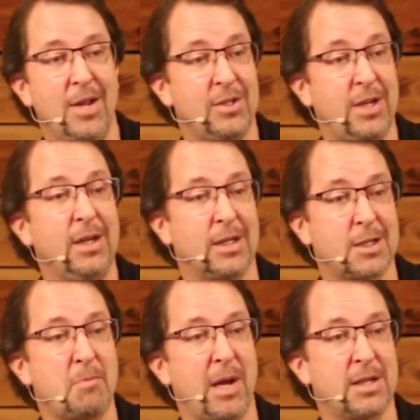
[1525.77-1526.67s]
She
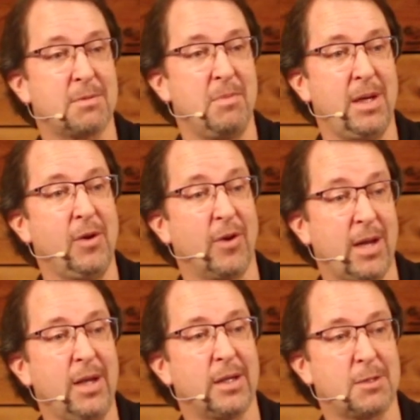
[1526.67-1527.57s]
expects me or
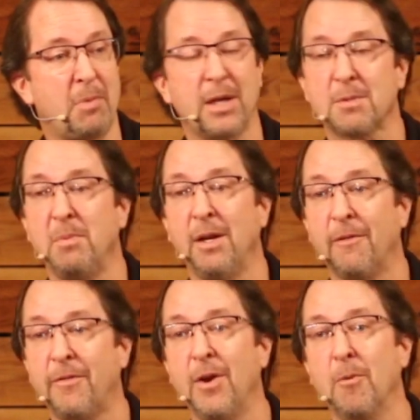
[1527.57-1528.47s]
he expects me to
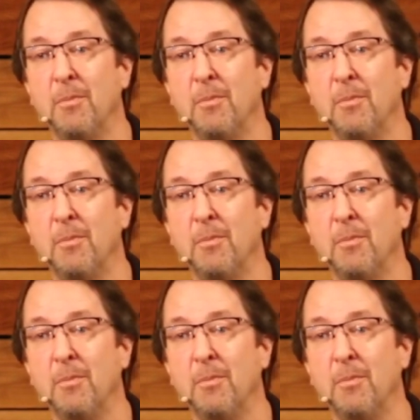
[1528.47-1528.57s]
fail